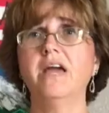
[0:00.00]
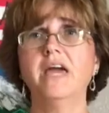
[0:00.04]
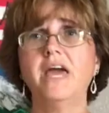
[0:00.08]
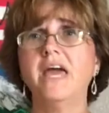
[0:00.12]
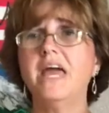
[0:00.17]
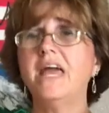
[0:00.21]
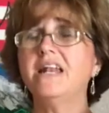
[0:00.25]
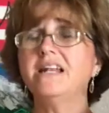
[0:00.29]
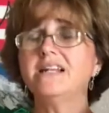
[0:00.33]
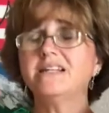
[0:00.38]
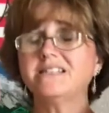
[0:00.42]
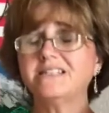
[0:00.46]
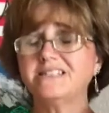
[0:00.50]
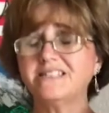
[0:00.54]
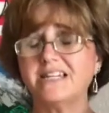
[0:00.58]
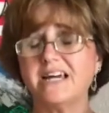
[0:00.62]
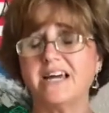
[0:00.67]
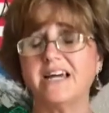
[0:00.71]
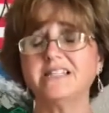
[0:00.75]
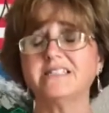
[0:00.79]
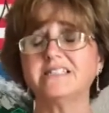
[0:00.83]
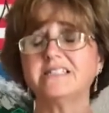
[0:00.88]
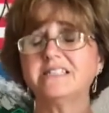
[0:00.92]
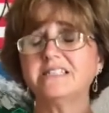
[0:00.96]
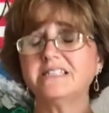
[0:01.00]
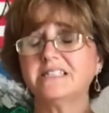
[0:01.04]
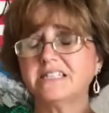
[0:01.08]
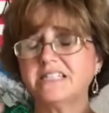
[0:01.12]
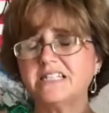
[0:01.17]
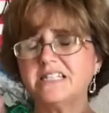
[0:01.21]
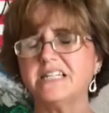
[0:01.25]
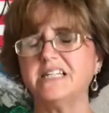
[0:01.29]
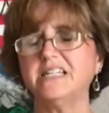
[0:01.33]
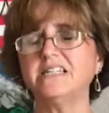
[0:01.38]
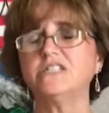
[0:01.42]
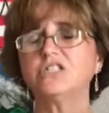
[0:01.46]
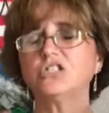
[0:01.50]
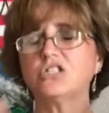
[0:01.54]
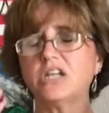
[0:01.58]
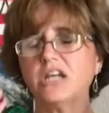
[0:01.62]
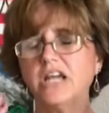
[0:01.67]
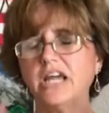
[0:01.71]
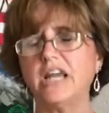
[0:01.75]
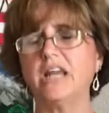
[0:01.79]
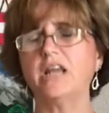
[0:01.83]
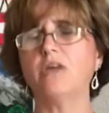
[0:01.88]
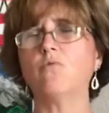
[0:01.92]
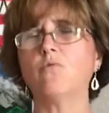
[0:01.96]
It doesn't teach
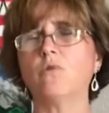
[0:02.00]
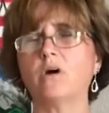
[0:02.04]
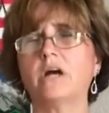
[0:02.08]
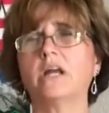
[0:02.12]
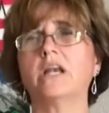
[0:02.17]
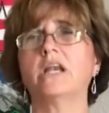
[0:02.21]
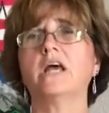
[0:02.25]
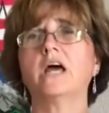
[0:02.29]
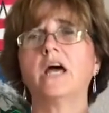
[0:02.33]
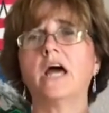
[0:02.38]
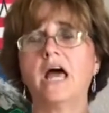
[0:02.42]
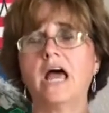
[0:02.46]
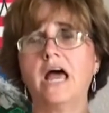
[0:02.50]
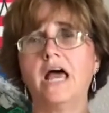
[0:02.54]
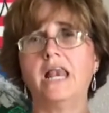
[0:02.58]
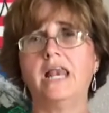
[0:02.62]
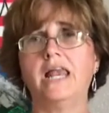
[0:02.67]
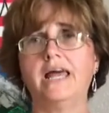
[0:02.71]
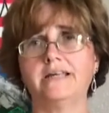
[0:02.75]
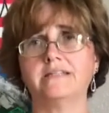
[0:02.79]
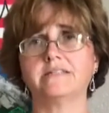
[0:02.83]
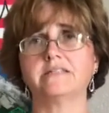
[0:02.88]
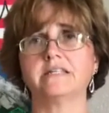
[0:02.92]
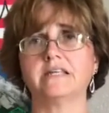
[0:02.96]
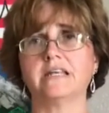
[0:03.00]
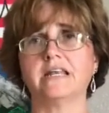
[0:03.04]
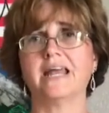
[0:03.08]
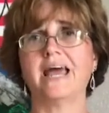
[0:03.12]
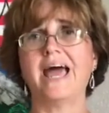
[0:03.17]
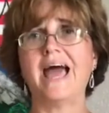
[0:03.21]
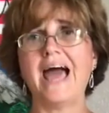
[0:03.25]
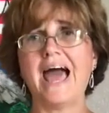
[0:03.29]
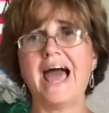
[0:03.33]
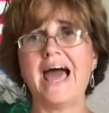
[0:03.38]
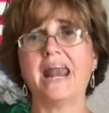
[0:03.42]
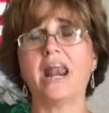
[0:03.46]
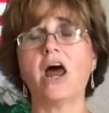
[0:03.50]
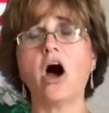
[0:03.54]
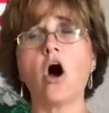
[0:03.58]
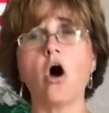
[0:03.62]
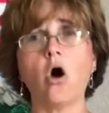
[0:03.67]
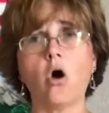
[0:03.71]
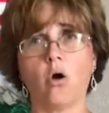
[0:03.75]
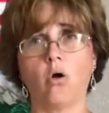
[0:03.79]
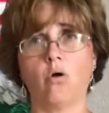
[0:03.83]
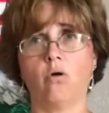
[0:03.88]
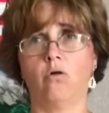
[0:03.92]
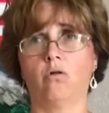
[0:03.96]
anyone a lesson at
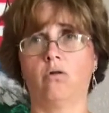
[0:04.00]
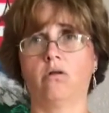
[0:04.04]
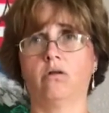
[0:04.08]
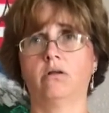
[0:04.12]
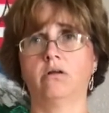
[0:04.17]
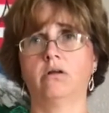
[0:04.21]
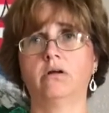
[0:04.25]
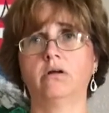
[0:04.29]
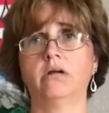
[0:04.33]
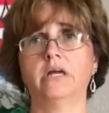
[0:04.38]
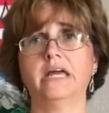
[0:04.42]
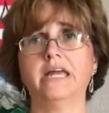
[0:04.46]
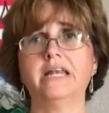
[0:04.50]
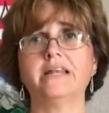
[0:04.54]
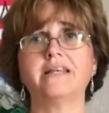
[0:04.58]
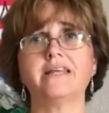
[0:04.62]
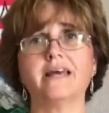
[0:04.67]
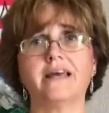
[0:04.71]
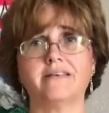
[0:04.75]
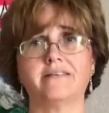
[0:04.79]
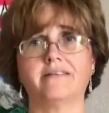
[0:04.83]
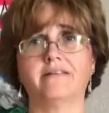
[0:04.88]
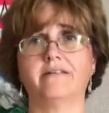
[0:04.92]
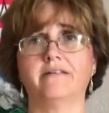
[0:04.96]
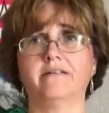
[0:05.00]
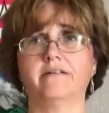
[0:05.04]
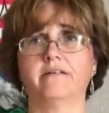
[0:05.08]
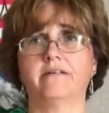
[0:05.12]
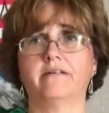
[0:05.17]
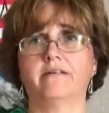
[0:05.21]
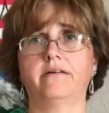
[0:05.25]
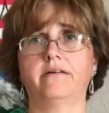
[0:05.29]
all. It doesn't.